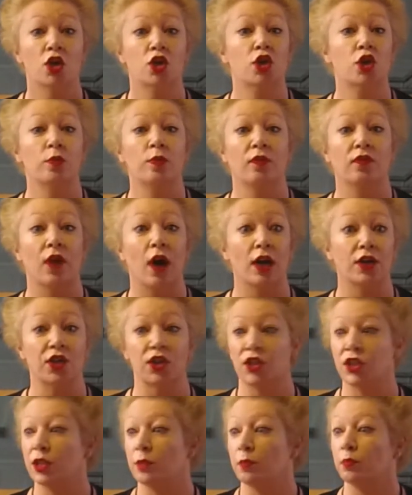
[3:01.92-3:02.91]

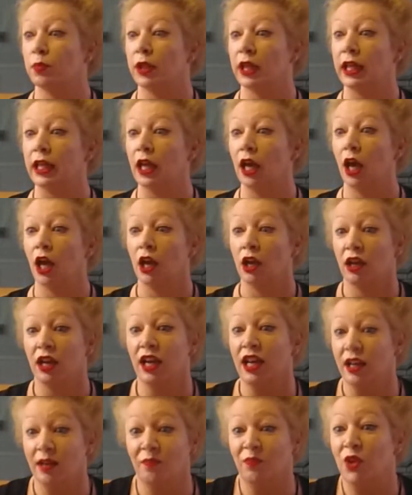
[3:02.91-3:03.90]
supervisors simply
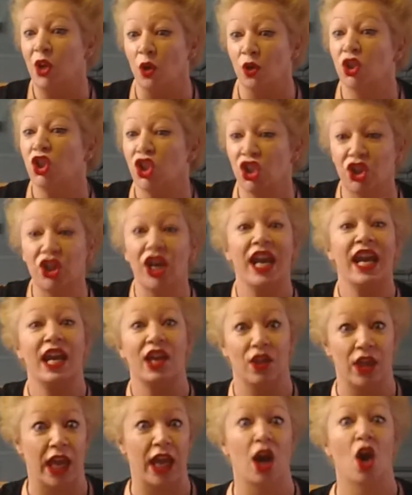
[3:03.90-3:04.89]

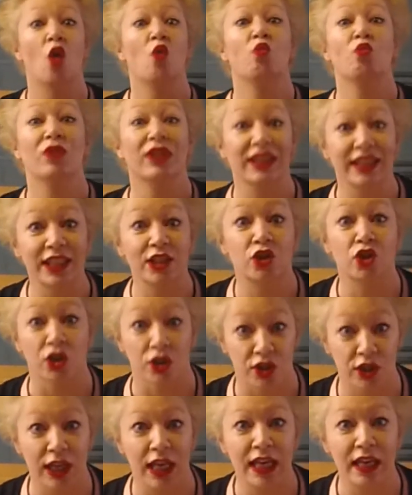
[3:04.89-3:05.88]
share their
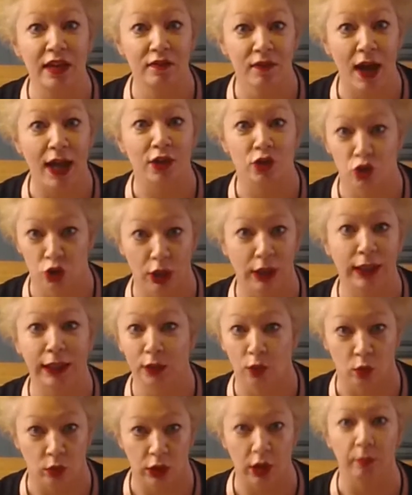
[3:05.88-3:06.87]
religious
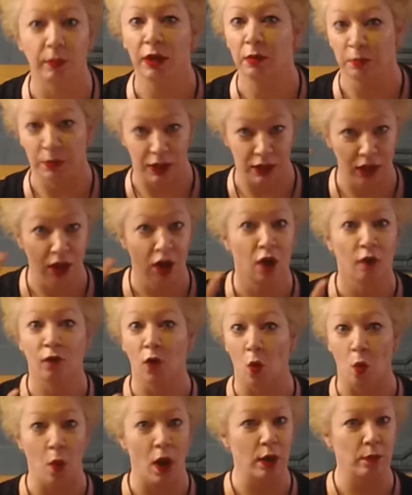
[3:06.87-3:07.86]
evangelical commitment
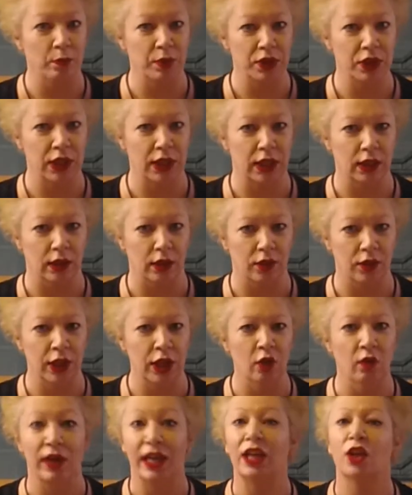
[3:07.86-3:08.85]
for one particular
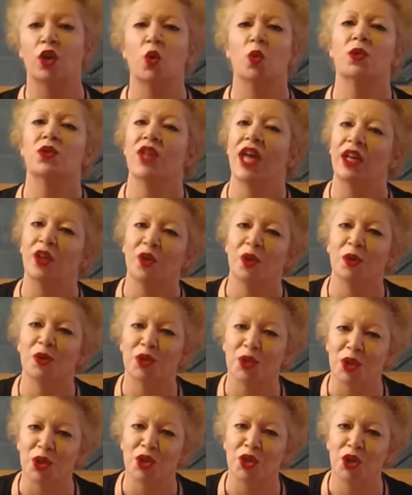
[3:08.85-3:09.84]
theory. And of course that
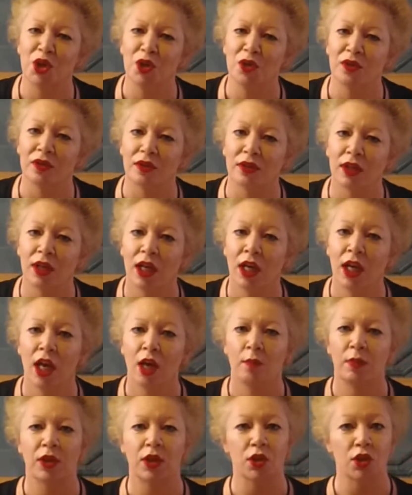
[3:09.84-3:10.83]
hurts the student
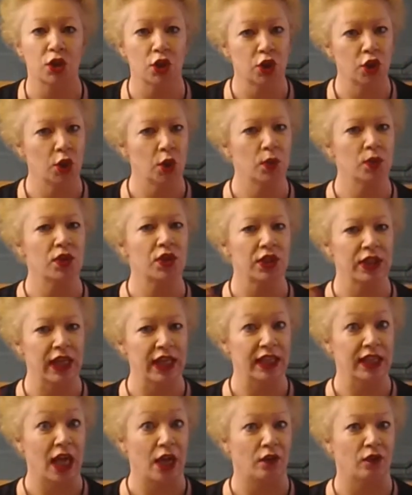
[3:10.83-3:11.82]
because students
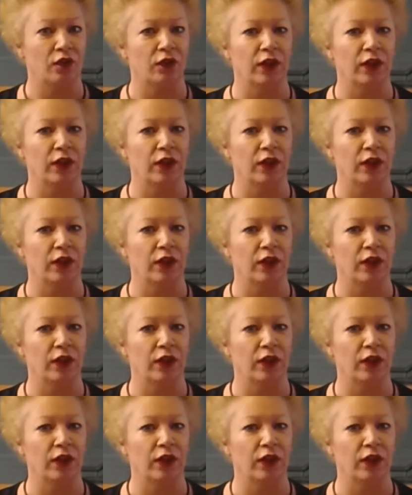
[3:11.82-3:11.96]
need that